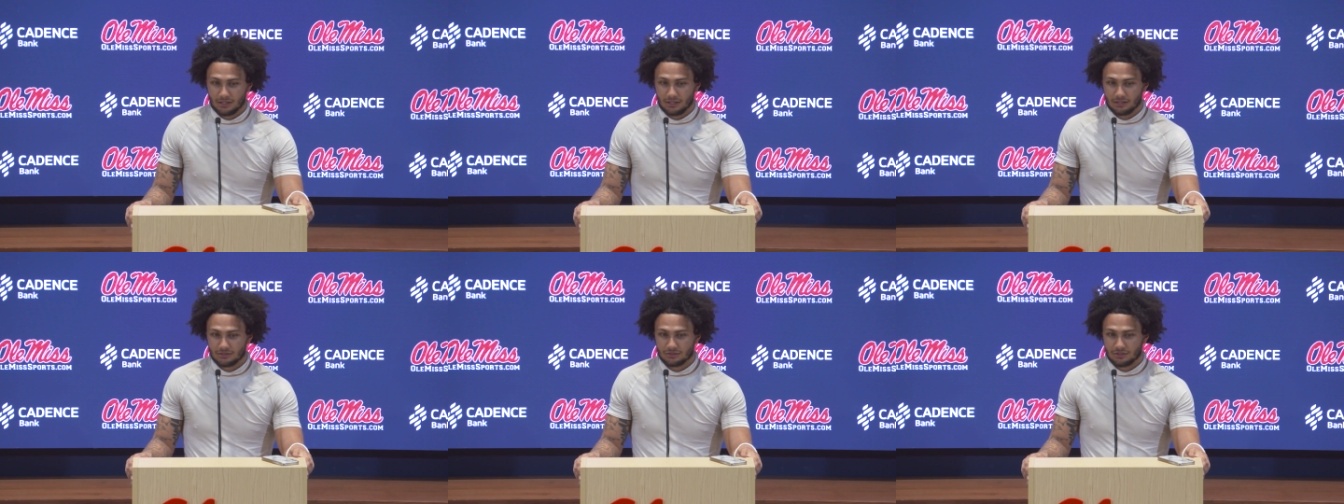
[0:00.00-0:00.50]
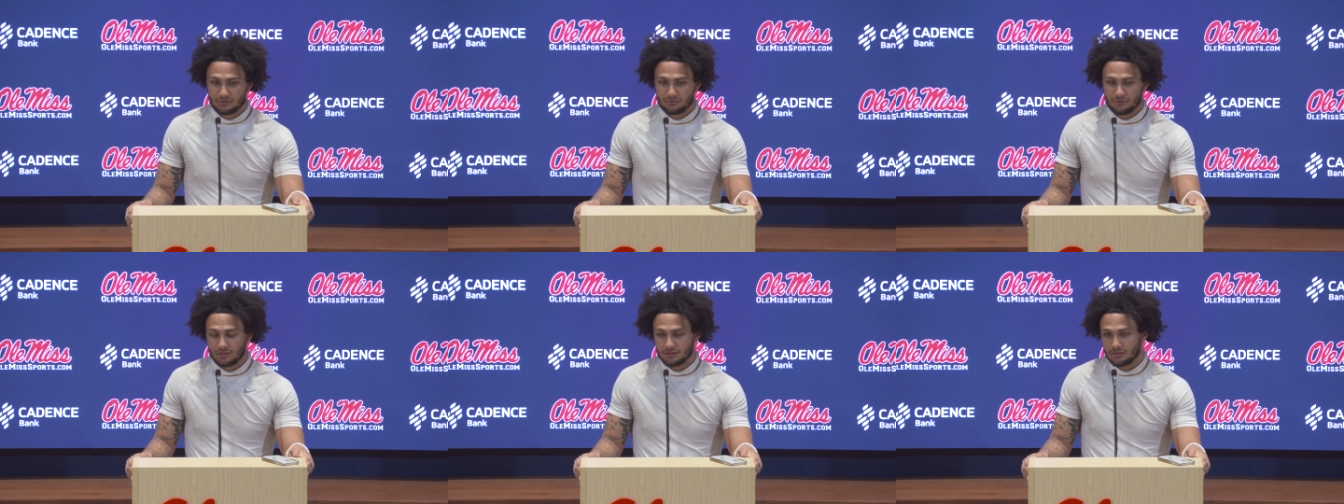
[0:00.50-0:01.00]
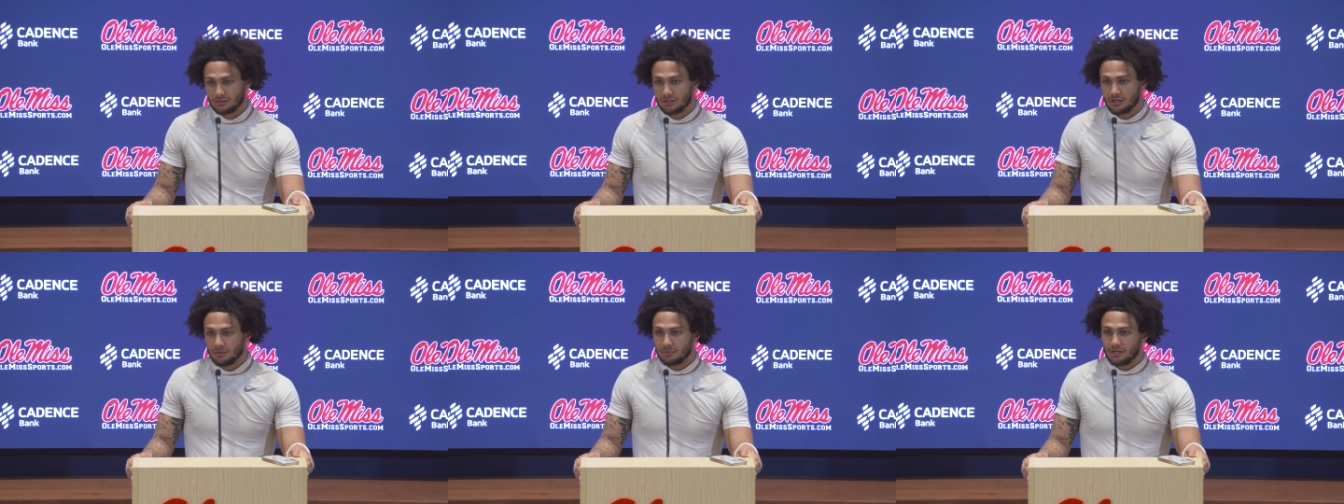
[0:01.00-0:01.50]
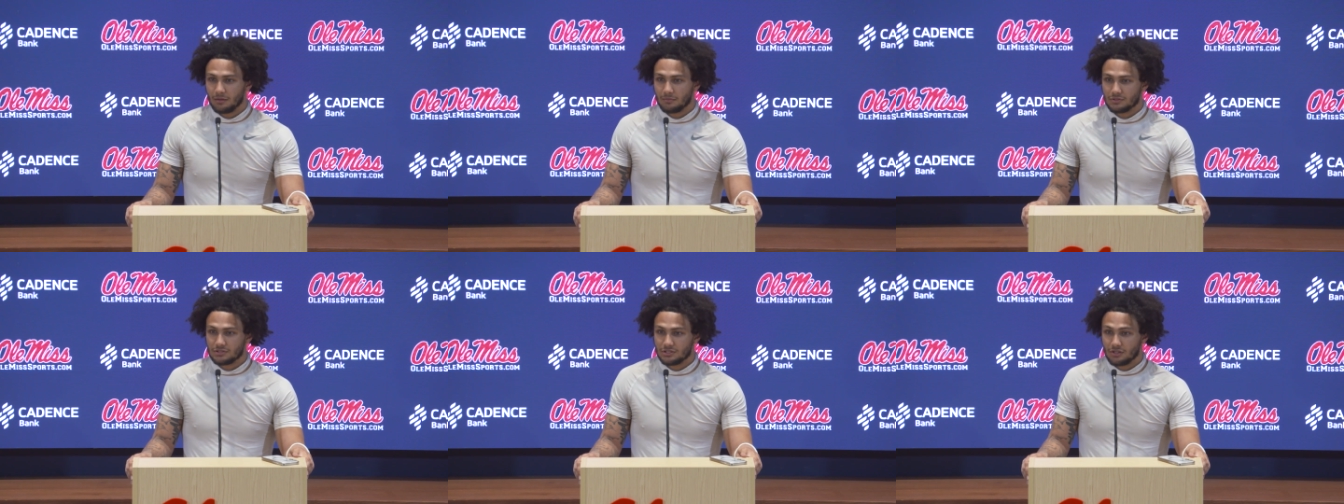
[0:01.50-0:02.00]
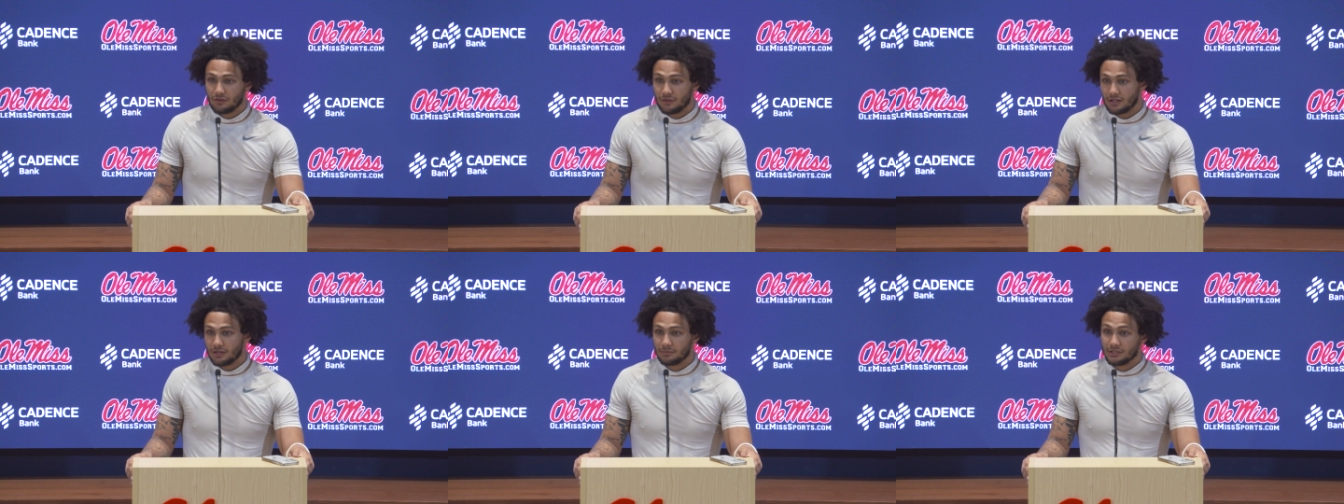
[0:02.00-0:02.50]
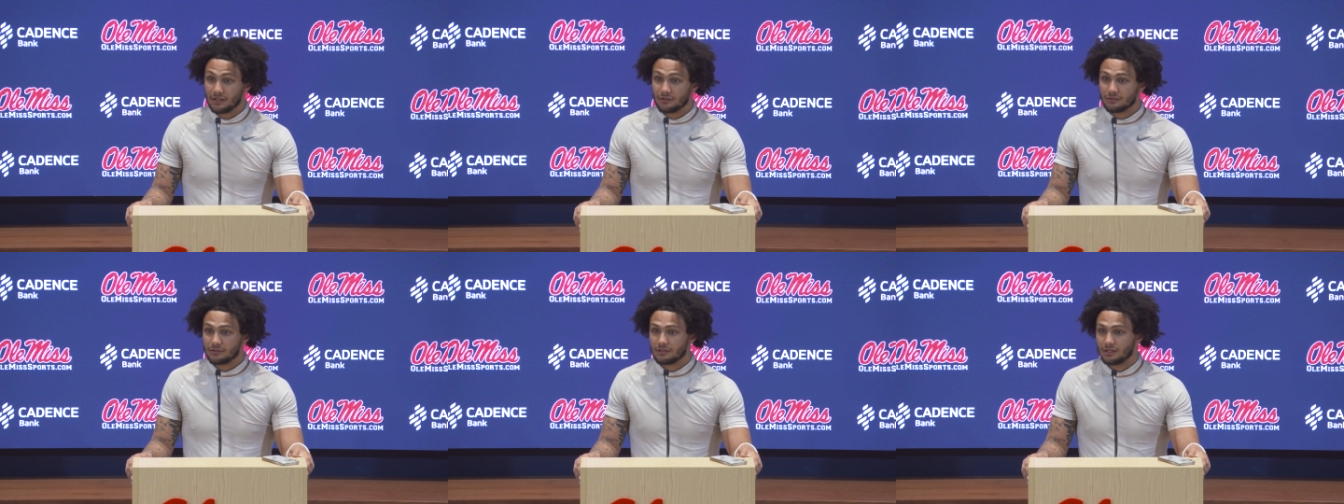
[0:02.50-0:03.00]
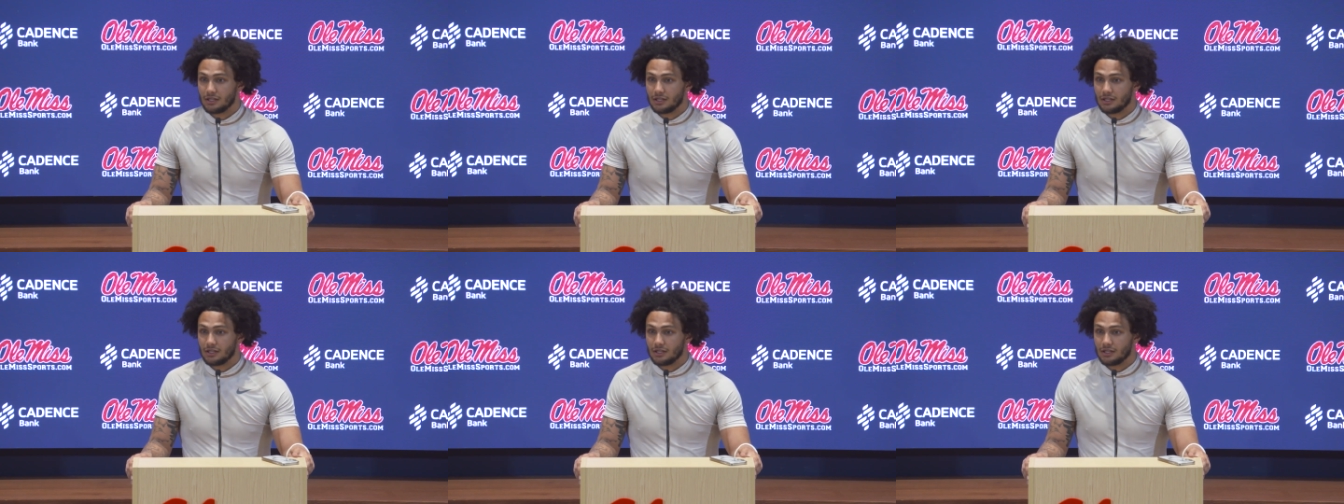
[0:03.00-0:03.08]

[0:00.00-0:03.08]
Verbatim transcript: and, it's it's fun to be able to see all that come together.